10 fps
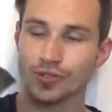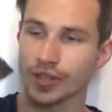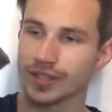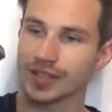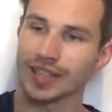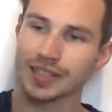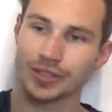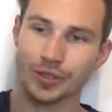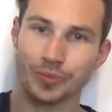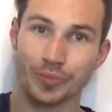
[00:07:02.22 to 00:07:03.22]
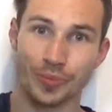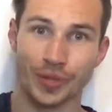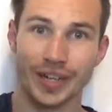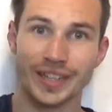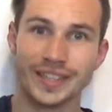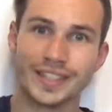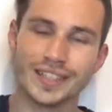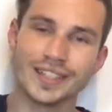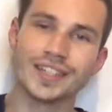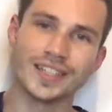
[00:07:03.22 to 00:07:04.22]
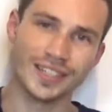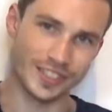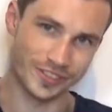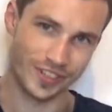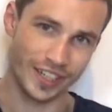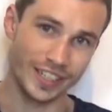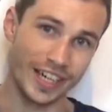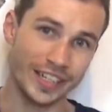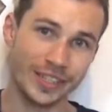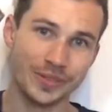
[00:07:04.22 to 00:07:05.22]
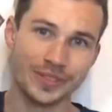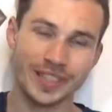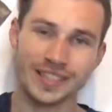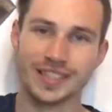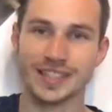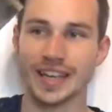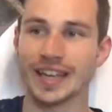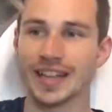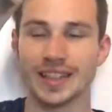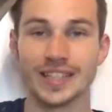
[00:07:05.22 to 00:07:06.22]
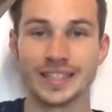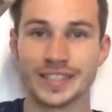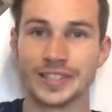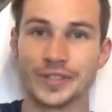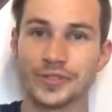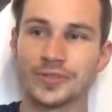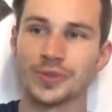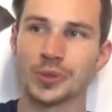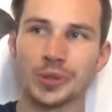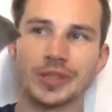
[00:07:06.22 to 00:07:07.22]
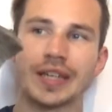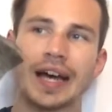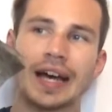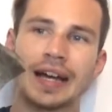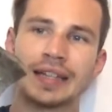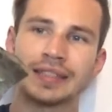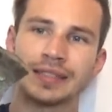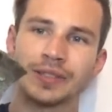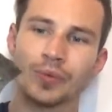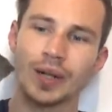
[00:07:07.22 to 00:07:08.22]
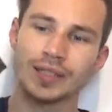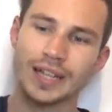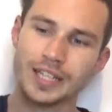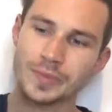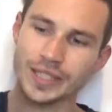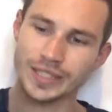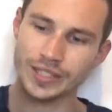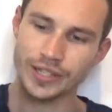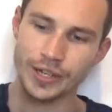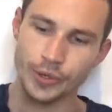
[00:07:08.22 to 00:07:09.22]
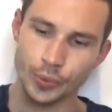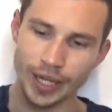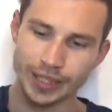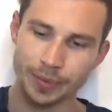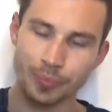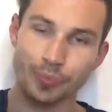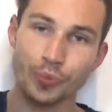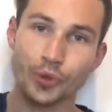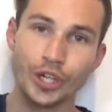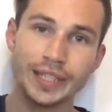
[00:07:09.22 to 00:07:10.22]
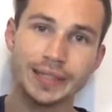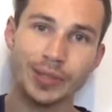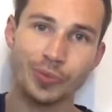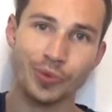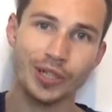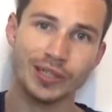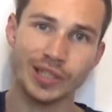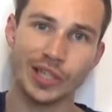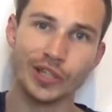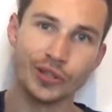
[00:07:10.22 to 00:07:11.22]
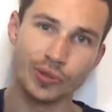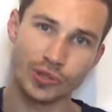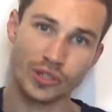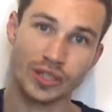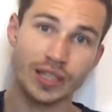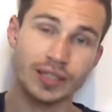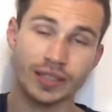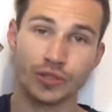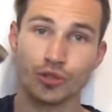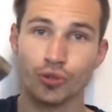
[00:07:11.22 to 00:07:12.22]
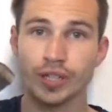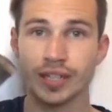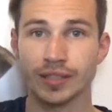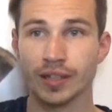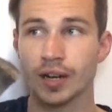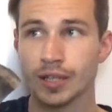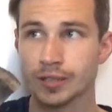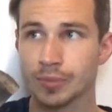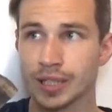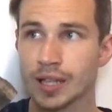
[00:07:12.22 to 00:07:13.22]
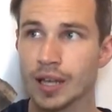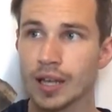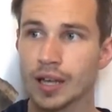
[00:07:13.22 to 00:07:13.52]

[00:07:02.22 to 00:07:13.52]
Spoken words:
translator break, finally I know this is a linden wood, and well, that's because we had a pretty huge linden tree in the garden, but